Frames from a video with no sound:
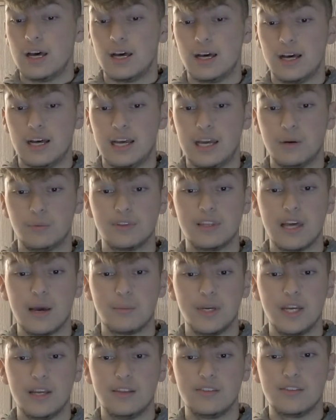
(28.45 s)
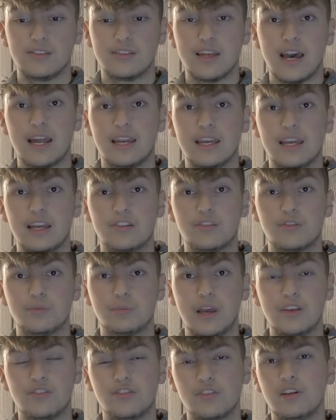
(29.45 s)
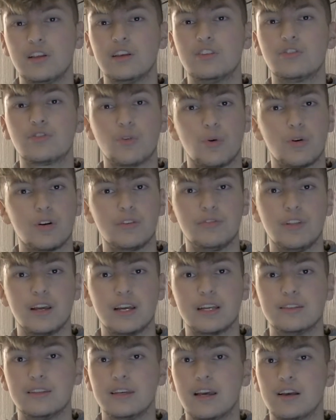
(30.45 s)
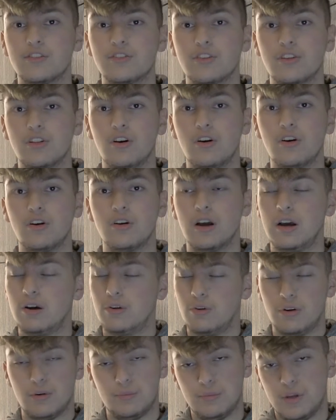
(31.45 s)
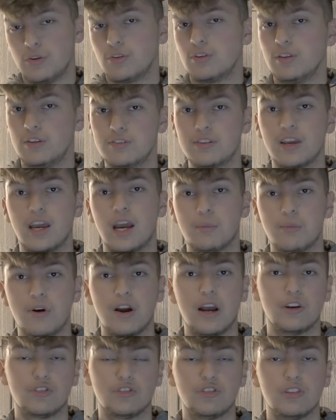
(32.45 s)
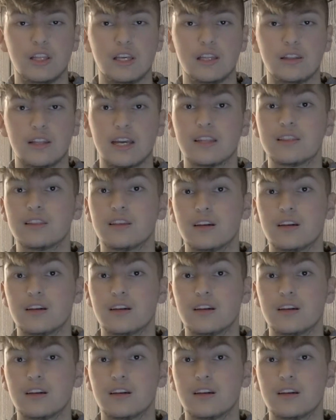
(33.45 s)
And what that means is that it's basically sort of like a DSLR or a mirrorless camera, actually, like